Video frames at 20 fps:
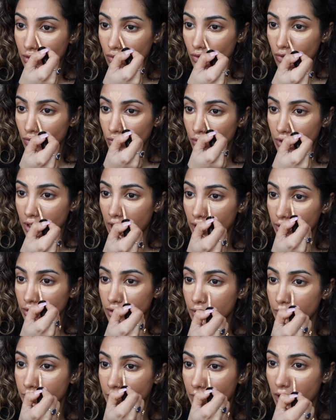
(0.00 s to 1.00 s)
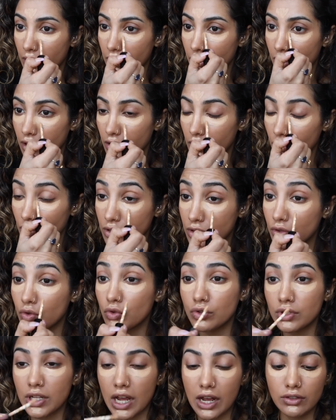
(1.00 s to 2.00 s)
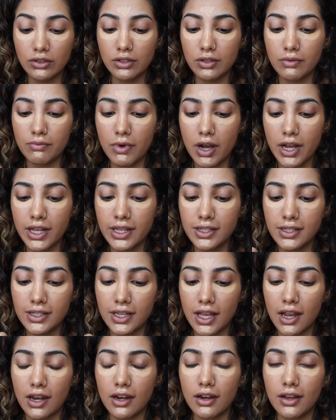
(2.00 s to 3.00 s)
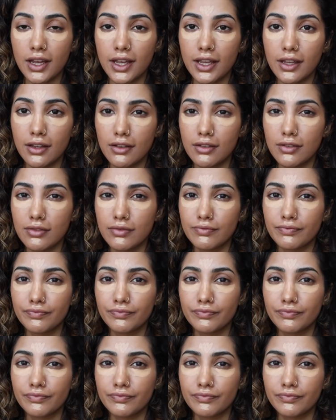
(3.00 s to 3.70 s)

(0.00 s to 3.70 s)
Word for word: all down to mindset. Like,